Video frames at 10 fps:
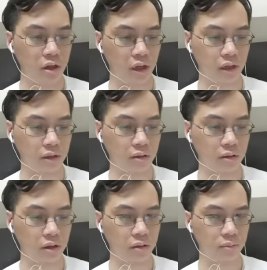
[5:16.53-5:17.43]

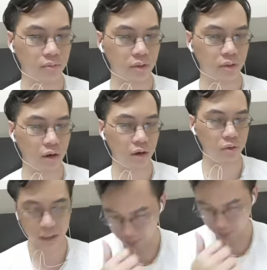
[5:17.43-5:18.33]
And I
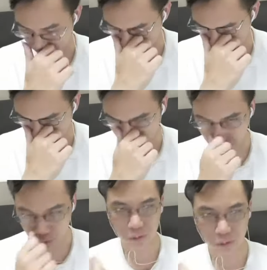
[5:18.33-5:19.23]
wasn't expecting them to